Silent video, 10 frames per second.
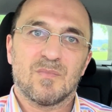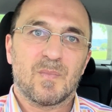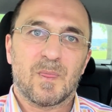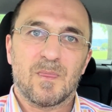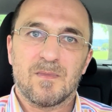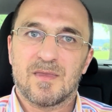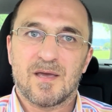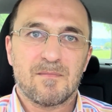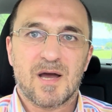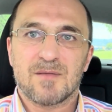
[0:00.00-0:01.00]

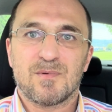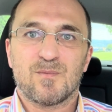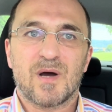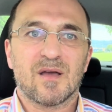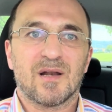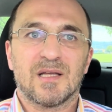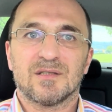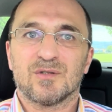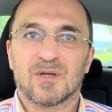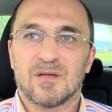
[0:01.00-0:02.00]
there might be
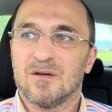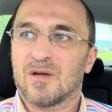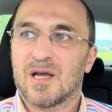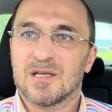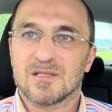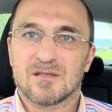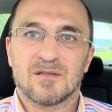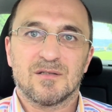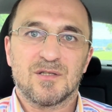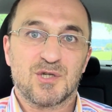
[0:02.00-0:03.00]
violence against
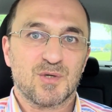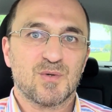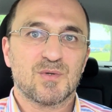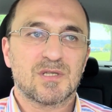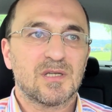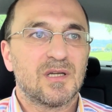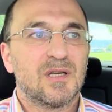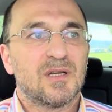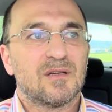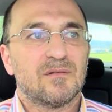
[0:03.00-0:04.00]
Jews,
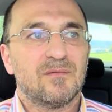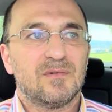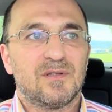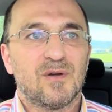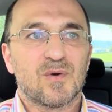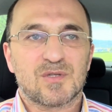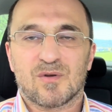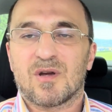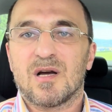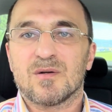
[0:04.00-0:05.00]
those
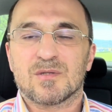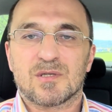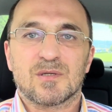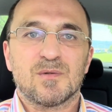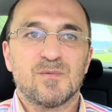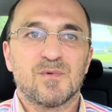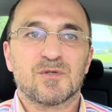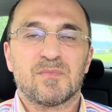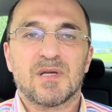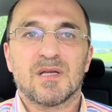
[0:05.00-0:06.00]
accounts
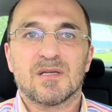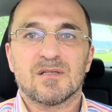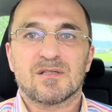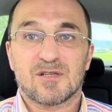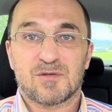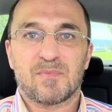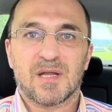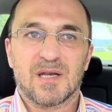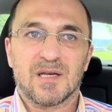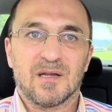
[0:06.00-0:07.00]
would be
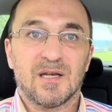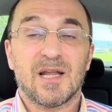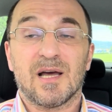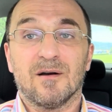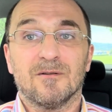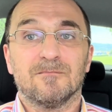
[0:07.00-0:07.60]
suspended. Now,